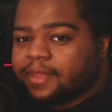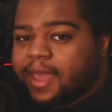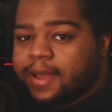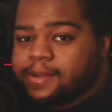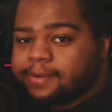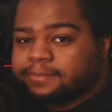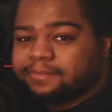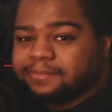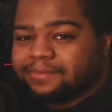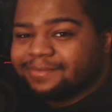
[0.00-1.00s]
Yeah,
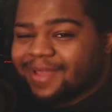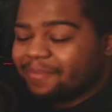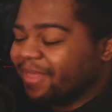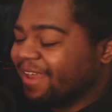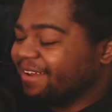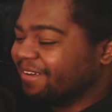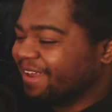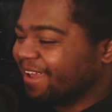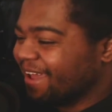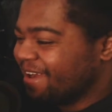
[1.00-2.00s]
I'm planning on
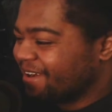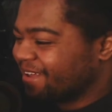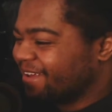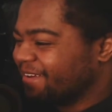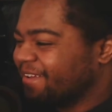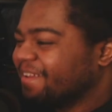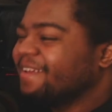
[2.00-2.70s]
getting a haircut.